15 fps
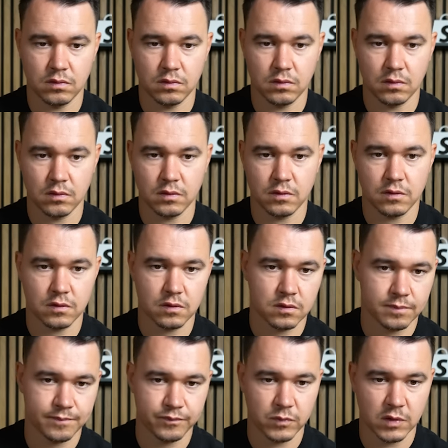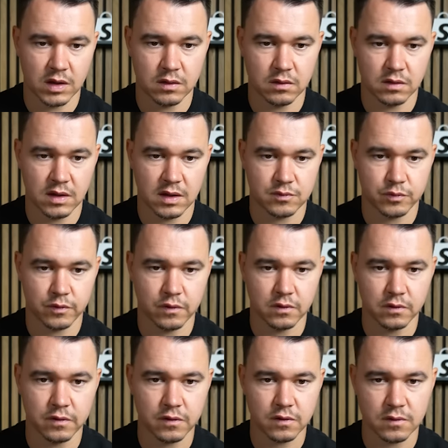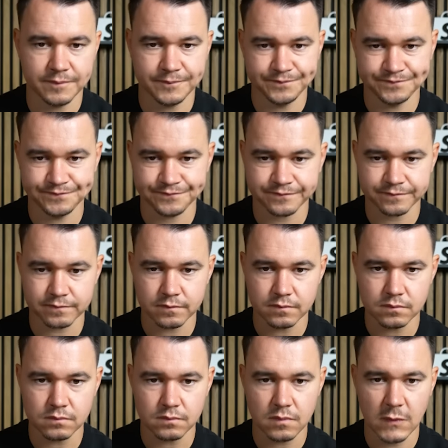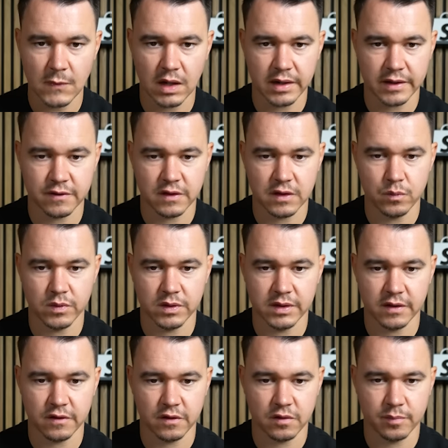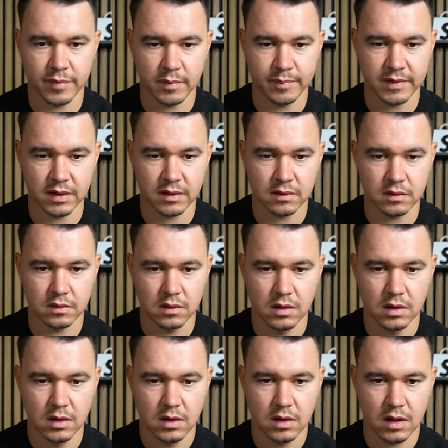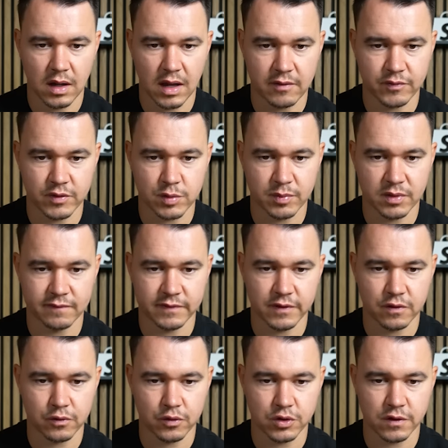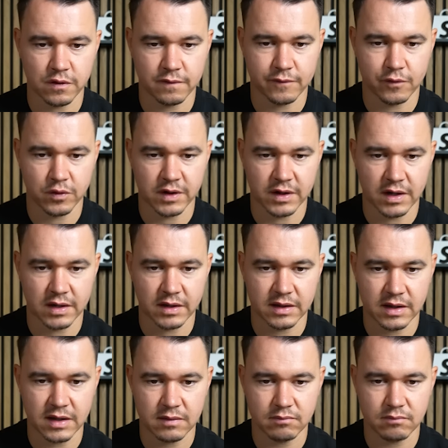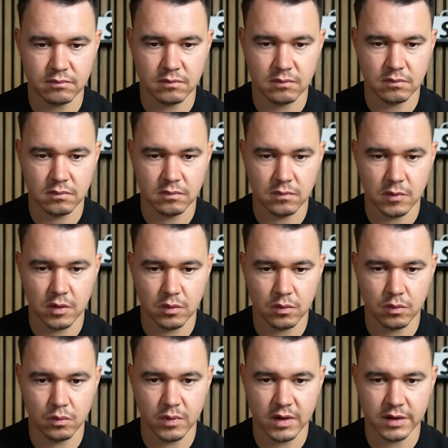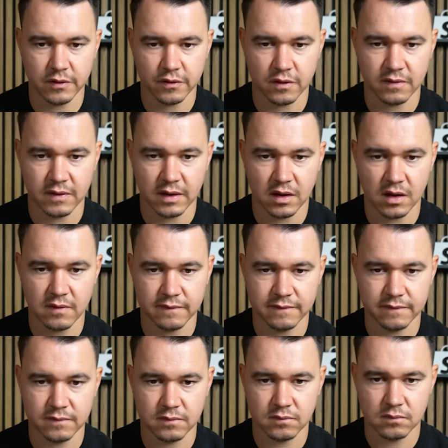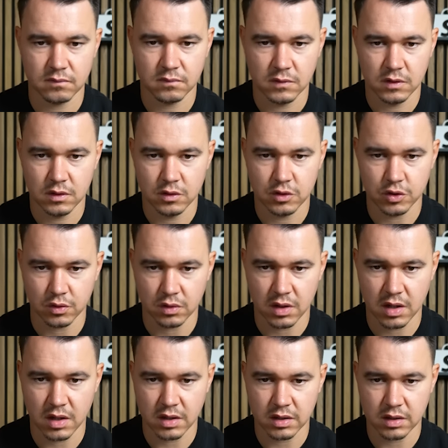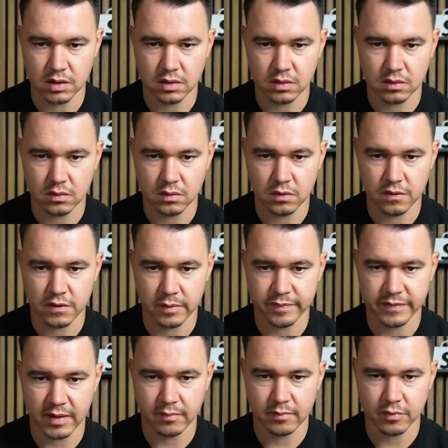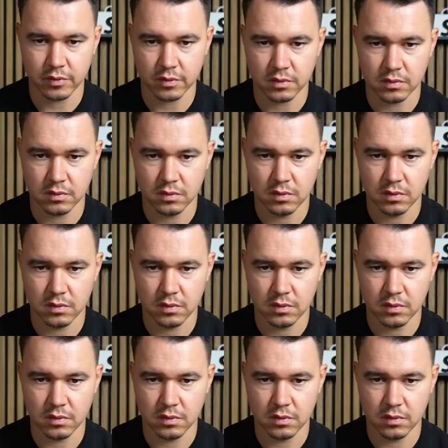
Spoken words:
toys and get results. Let's see when this is popping. Average monthly search is 49K. When does it take off? July, September,